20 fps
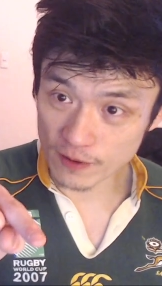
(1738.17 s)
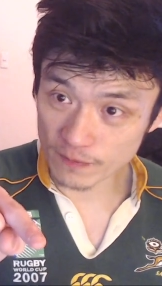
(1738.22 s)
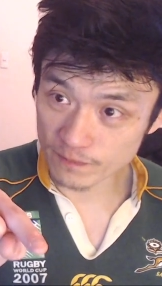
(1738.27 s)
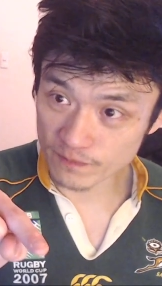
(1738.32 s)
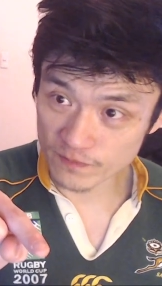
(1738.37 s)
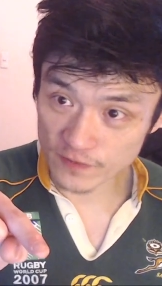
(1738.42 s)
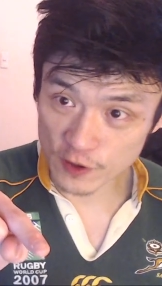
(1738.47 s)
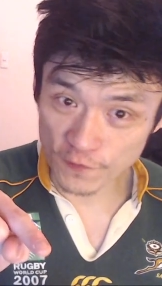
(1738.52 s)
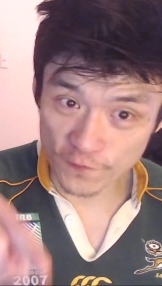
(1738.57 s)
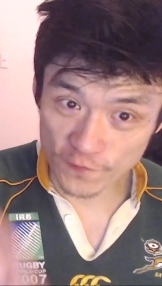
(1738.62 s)

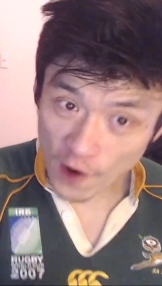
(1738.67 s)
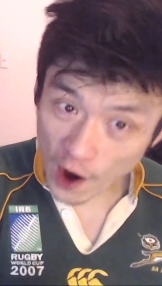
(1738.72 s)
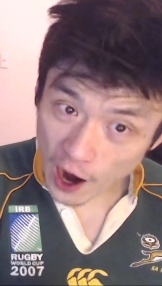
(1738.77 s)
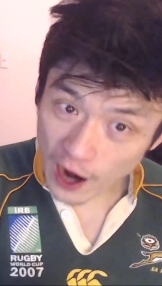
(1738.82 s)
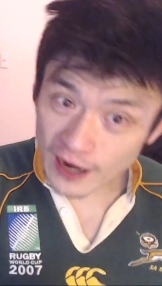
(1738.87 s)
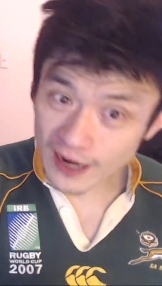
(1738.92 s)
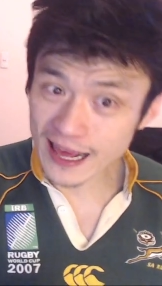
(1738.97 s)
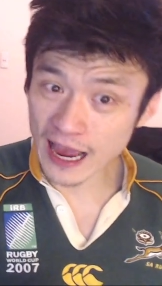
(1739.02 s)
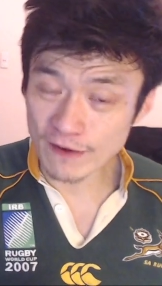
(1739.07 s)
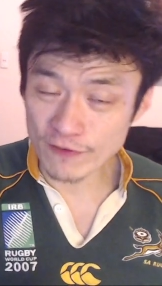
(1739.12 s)
You
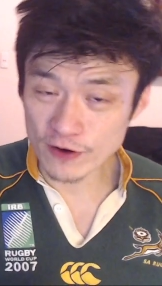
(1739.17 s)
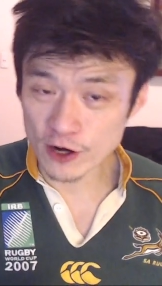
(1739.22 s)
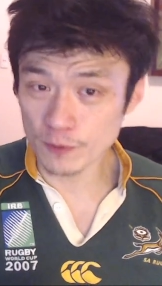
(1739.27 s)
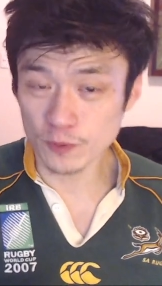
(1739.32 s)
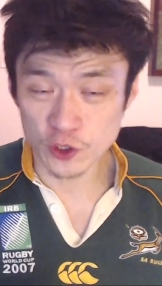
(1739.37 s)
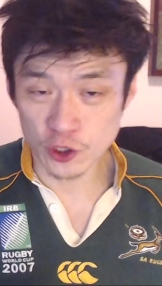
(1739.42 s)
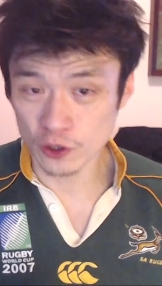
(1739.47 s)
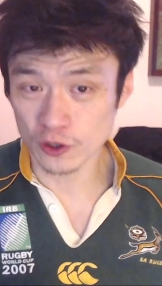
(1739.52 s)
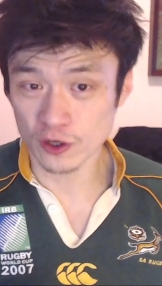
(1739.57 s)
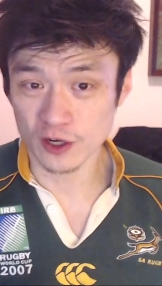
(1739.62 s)
finally have an
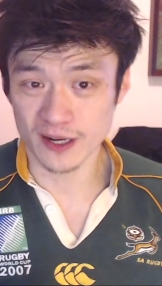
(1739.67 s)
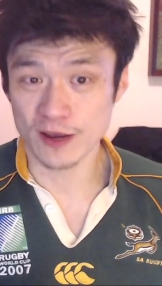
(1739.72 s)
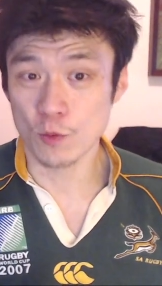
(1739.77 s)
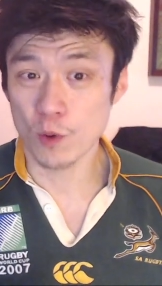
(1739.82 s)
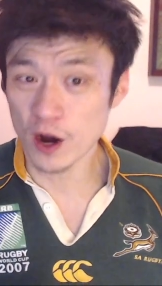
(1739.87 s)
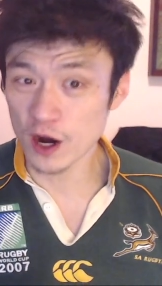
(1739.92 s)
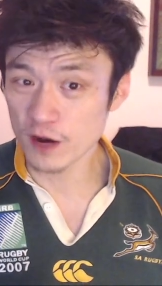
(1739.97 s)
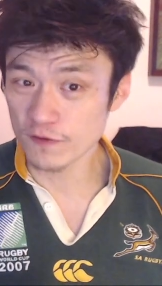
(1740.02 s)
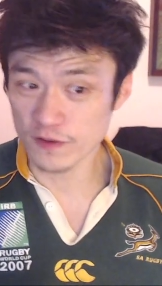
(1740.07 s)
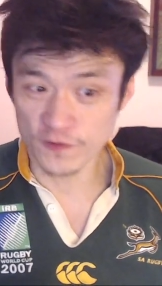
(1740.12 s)
opportunity,
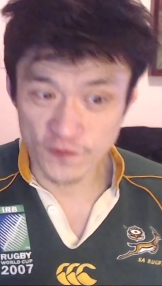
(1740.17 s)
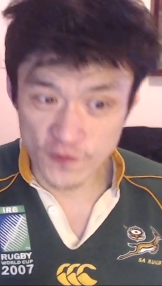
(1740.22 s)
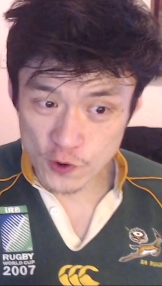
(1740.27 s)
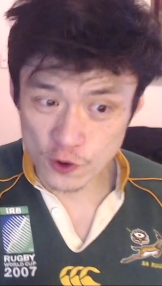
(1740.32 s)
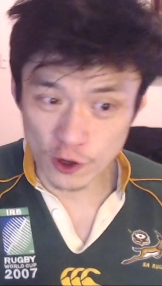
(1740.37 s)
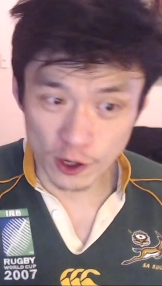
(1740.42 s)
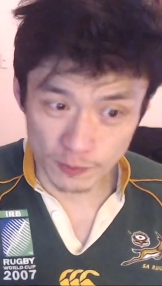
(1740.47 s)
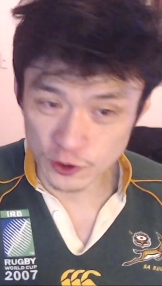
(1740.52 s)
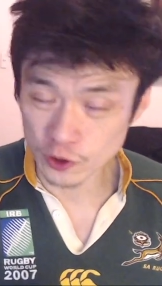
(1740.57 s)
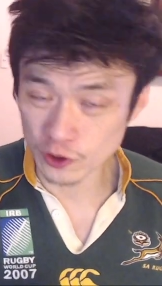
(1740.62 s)
one of the few
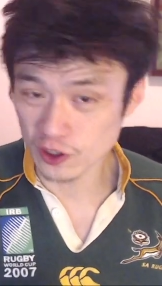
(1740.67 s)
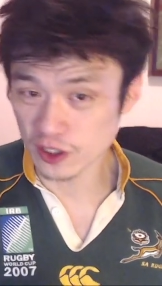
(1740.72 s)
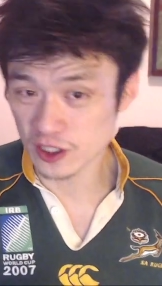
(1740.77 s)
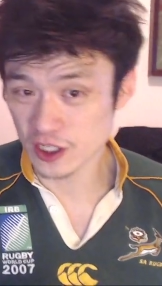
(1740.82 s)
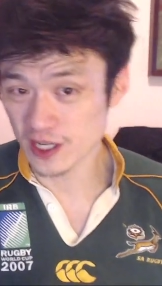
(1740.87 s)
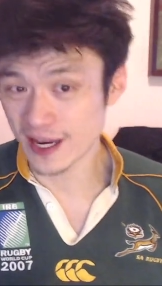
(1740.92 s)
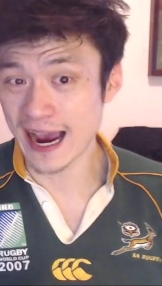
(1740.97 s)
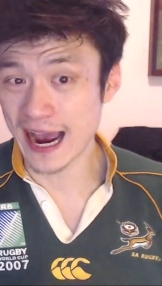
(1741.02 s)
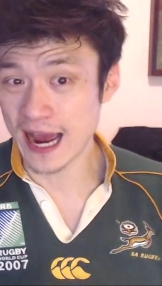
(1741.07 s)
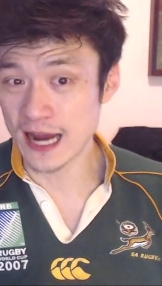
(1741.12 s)
opportunities you
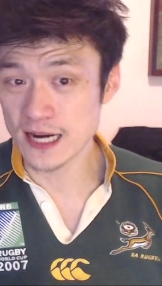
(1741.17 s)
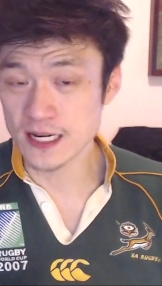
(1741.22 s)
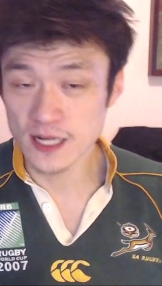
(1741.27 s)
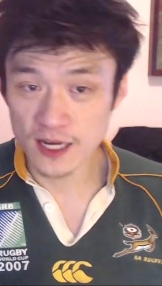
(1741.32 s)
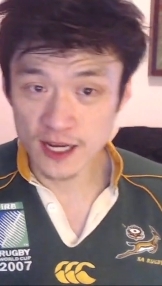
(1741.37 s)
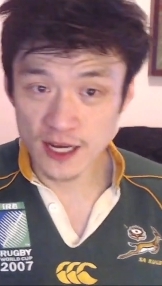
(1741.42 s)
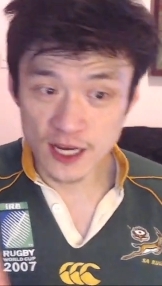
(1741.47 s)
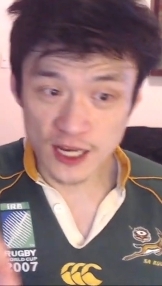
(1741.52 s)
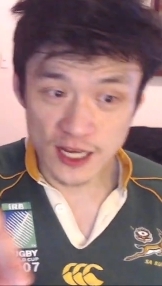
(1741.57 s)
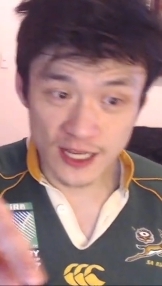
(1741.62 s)
had,
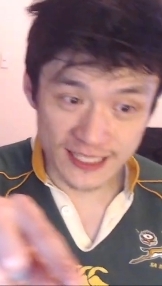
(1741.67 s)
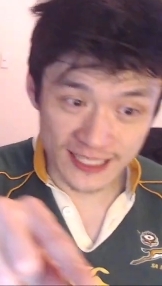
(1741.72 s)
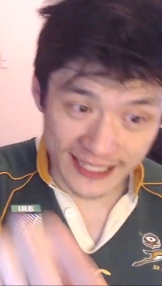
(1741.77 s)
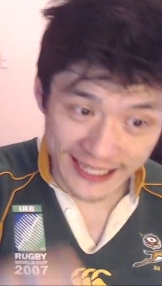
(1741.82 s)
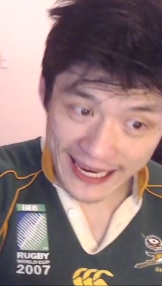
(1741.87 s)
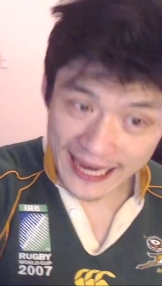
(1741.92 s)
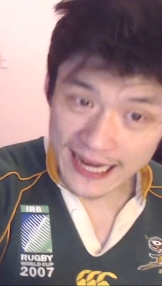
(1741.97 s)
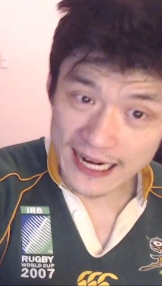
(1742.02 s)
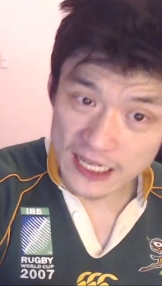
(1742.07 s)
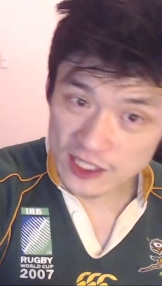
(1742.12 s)
to
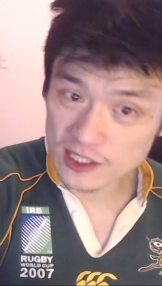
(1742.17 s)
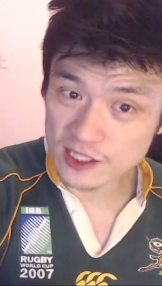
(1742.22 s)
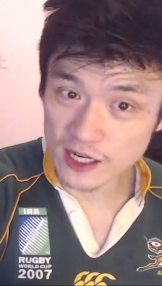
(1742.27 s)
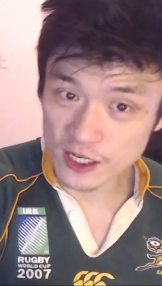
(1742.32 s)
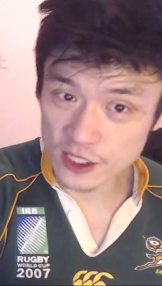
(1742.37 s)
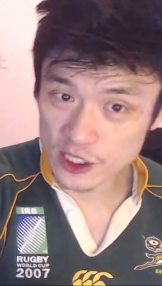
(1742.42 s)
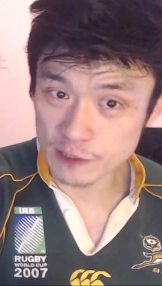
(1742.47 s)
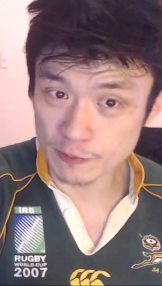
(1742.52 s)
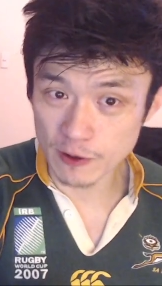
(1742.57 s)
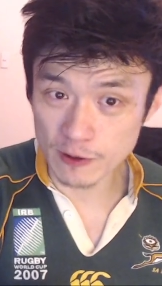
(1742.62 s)
get inside
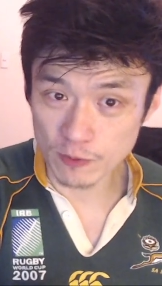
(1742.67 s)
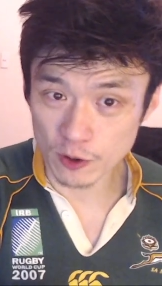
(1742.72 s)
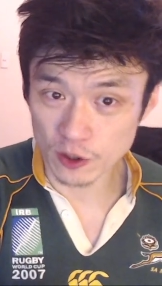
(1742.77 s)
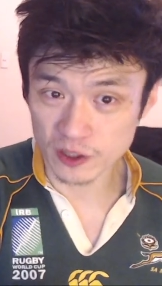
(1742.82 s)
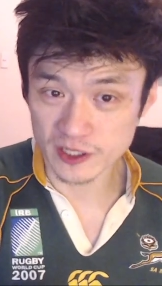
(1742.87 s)
the Springboks